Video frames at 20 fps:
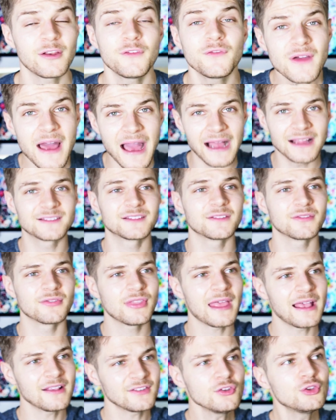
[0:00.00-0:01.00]
In fact,
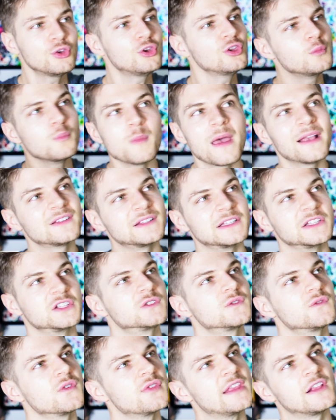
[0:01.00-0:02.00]
that's a good
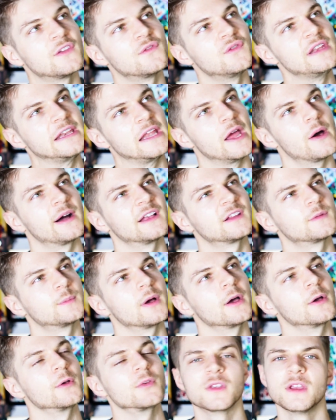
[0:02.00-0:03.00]
message for this video, I
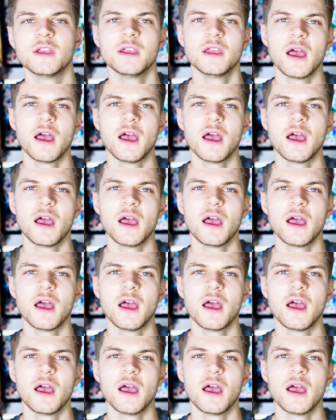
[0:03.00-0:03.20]
suppose.